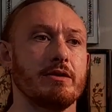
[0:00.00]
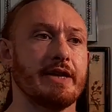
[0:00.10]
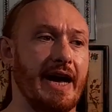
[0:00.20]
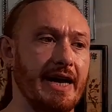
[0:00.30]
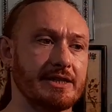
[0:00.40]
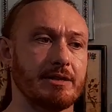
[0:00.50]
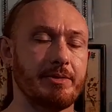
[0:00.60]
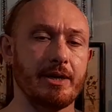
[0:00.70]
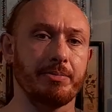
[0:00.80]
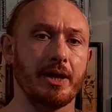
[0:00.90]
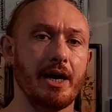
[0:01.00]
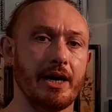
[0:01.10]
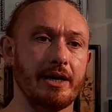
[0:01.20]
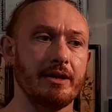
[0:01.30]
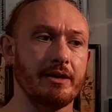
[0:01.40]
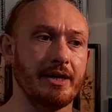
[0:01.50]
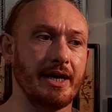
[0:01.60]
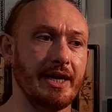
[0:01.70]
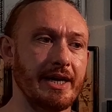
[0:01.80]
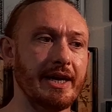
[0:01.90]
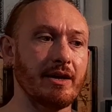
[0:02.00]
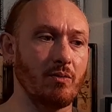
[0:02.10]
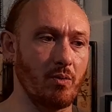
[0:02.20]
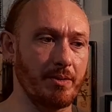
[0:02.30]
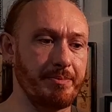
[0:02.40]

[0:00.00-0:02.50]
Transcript: that has to be applied. And again,